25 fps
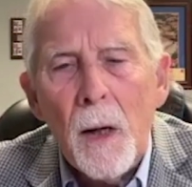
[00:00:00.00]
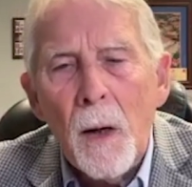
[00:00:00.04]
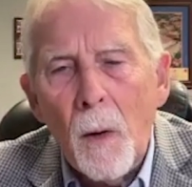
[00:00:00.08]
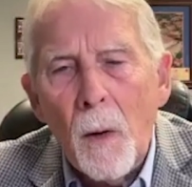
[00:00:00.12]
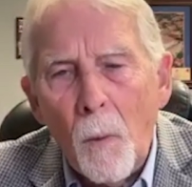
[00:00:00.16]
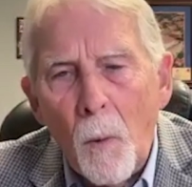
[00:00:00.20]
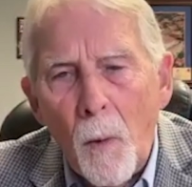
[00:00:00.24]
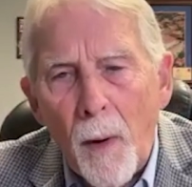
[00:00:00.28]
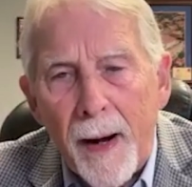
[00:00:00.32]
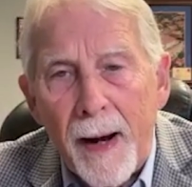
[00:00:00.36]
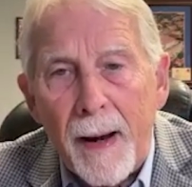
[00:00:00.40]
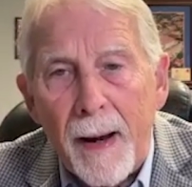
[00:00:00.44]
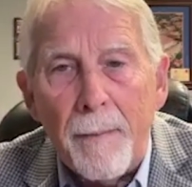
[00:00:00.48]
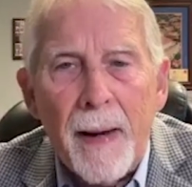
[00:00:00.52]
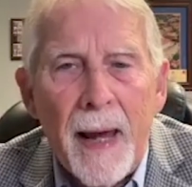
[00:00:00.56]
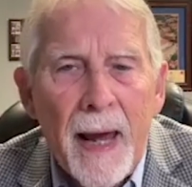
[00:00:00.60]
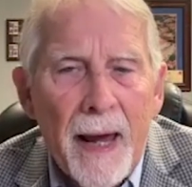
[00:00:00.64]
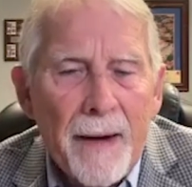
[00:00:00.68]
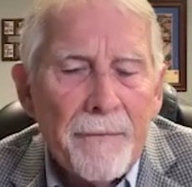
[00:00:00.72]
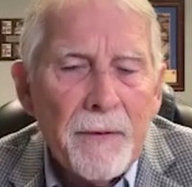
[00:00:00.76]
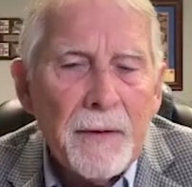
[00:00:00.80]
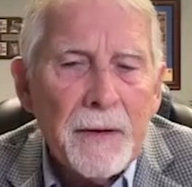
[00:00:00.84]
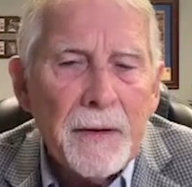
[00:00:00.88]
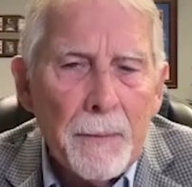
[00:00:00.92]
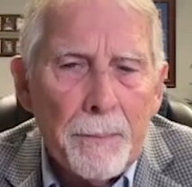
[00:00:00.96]
what I'm
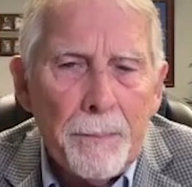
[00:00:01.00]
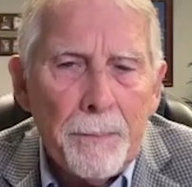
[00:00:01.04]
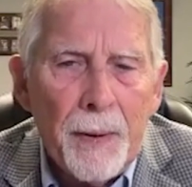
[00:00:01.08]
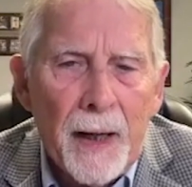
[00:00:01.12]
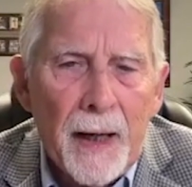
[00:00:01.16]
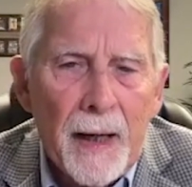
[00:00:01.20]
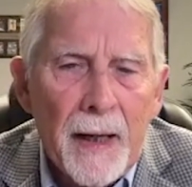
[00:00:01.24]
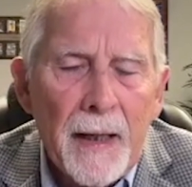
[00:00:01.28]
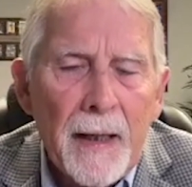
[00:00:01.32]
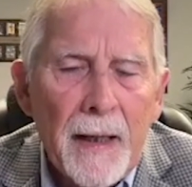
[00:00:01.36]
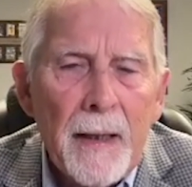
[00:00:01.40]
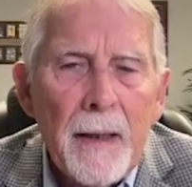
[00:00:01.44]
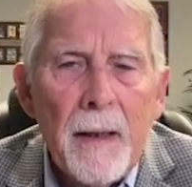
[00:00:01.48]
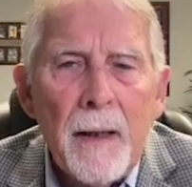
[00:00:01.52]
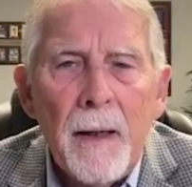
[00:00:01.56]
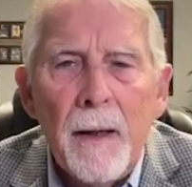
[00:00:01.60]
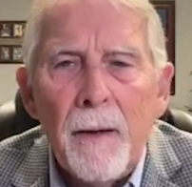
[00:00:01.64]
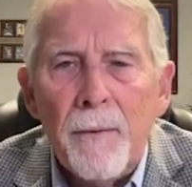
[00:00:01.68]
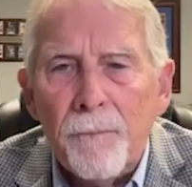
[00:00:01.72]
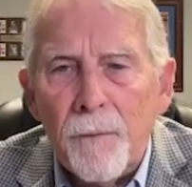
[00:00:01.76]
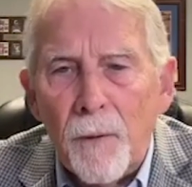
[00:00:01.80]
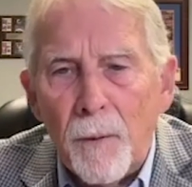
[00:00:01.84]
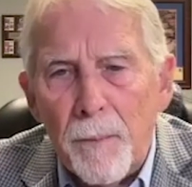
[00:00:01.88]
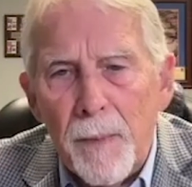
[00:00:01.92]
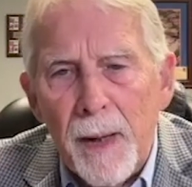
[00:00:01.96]
having to pay
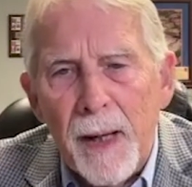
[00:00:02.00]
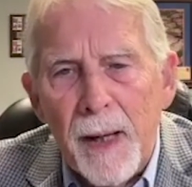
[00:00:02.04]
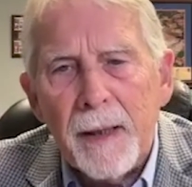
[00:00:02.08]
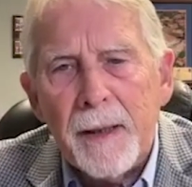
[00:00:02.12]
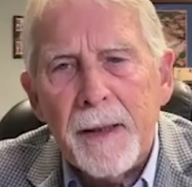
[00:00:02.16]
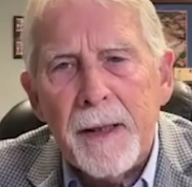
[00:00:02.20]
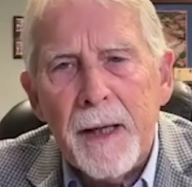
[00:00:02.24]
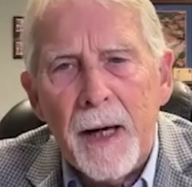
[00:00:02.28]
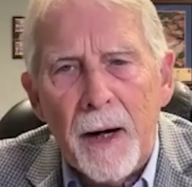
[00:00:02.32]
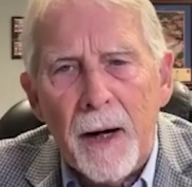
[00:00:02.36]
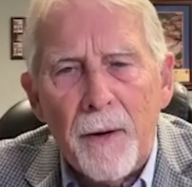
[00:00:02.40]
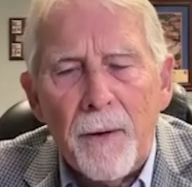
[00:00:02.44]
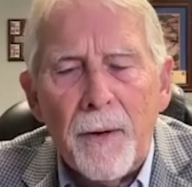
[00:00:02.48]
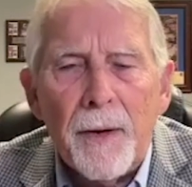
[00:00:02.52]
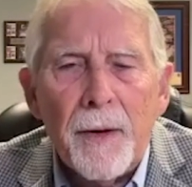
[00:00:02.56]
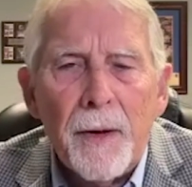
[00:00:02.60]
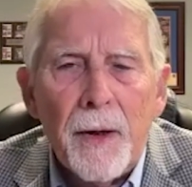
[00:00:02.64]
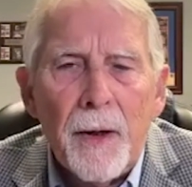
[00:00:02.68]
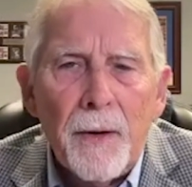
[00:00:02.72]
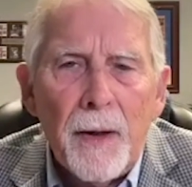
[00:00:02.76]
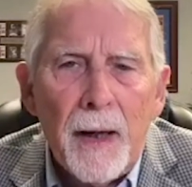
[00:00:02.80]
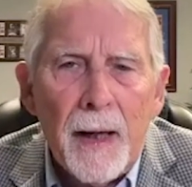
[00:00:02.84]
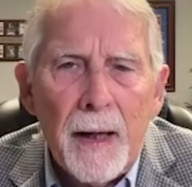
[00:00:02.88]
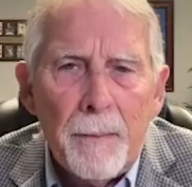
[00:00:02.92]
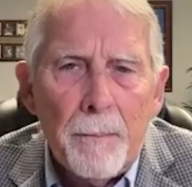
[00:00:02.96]
for Medicare and
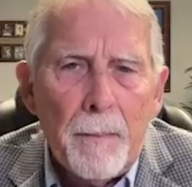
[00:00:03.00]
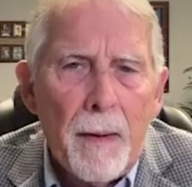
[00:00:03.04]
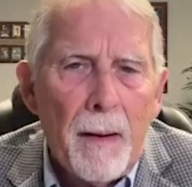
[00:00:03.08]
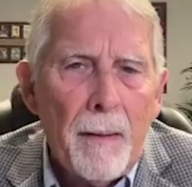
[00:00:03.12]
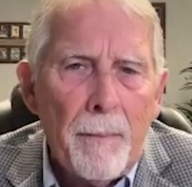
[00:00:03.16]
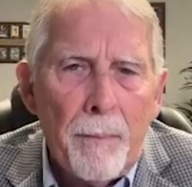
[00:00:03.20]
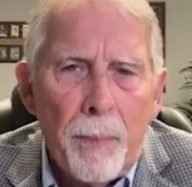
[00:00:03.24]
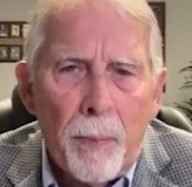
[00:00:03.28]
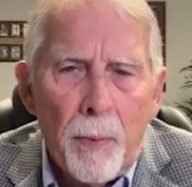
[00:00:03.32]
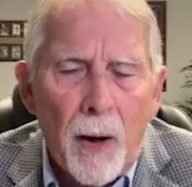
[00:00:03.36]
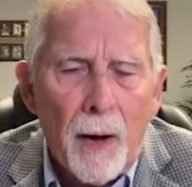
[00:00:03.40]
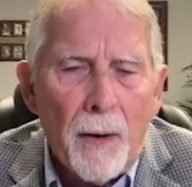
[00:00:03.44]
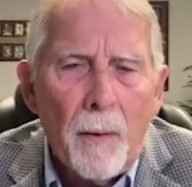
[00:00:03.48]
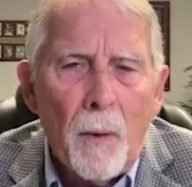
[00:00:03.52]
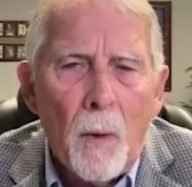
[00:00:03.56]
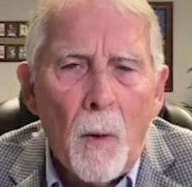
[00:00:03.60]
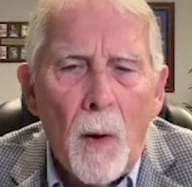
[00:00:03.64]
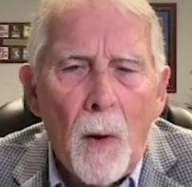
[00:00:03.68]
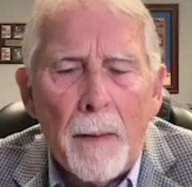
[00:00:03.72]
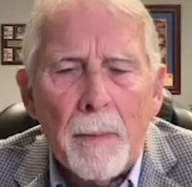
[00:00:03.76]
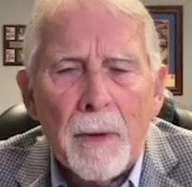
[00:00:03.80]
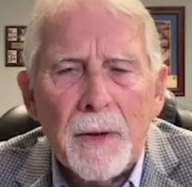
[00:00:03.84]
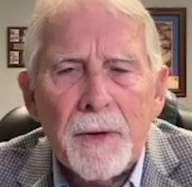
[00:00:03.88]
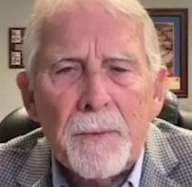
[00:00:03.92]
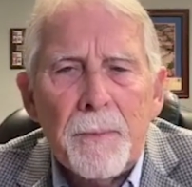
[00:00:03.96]
how
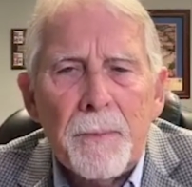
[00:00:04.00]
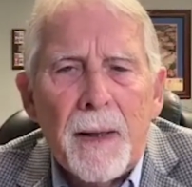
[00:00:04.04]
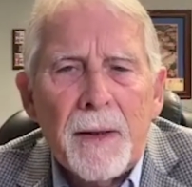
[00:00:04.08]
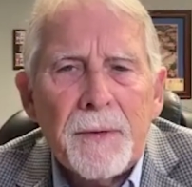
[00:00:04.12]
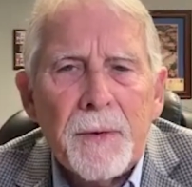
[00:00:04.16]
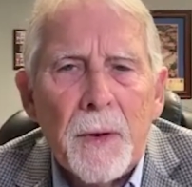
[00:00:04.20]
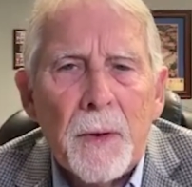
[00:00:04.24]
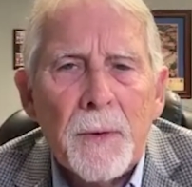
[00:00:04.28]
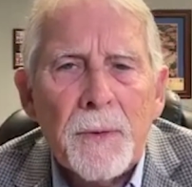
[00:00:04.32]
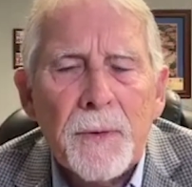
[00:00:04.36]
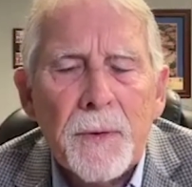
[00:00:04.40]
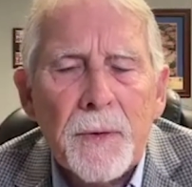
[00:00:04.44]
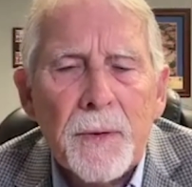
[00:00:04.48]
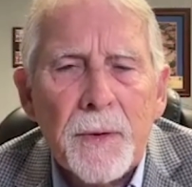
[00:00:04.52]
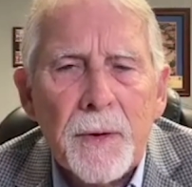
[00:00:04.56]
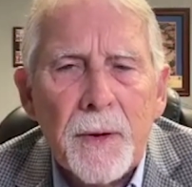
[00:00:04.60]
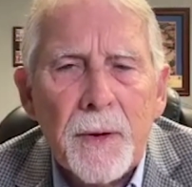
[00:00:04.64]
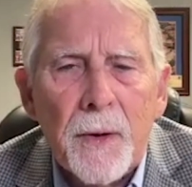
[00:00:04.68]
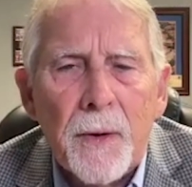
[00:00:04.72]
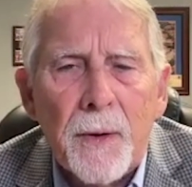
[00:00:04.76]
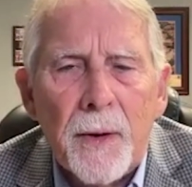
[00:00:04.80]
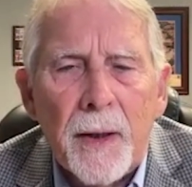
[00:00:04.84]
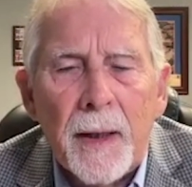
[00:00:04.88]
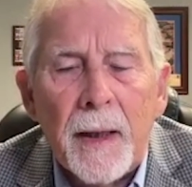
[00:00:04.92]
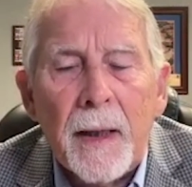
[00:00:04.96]
much of my Social
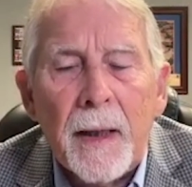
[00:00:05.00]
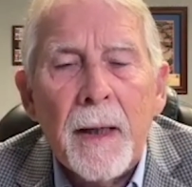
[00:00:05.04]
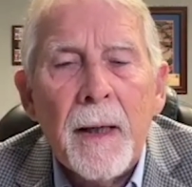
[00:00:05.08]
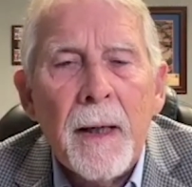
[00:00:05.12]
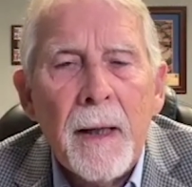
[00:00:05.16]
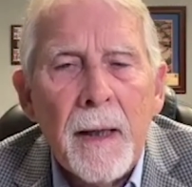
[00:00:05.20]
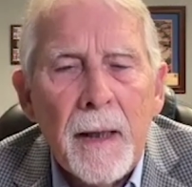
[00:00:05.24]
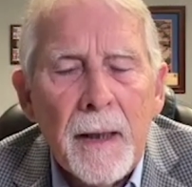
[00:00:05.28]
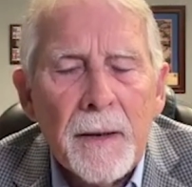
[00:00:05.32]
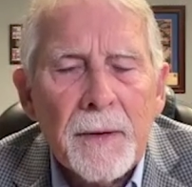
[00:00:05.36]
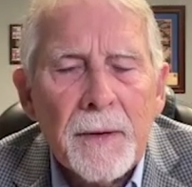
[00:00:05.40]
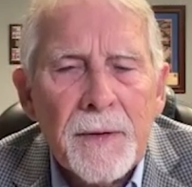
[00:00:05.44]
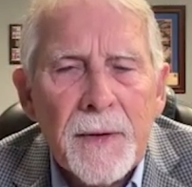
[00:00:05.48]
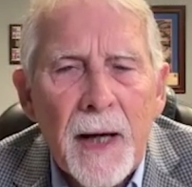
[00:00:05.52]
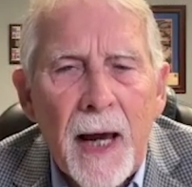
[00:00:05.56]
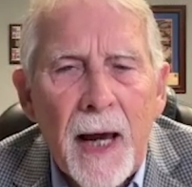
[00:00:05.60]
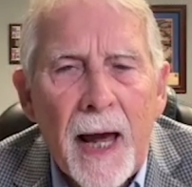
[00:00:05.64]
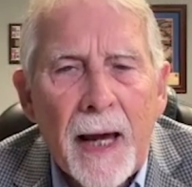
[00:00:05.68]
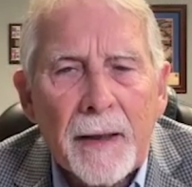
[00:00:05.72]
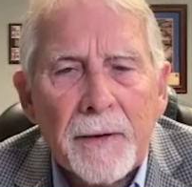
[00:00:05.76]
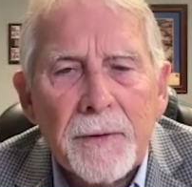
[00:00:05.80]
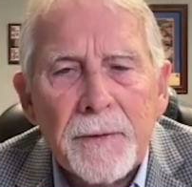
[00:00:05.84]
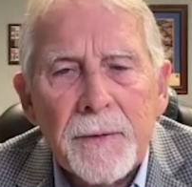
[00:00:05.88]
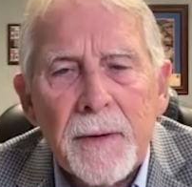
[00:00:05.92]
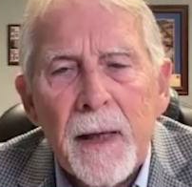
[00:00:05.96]
Security is
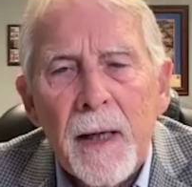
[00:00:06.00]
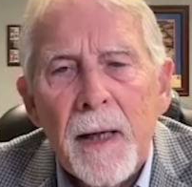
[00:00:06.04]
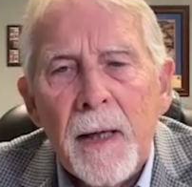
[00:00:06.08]
taxed.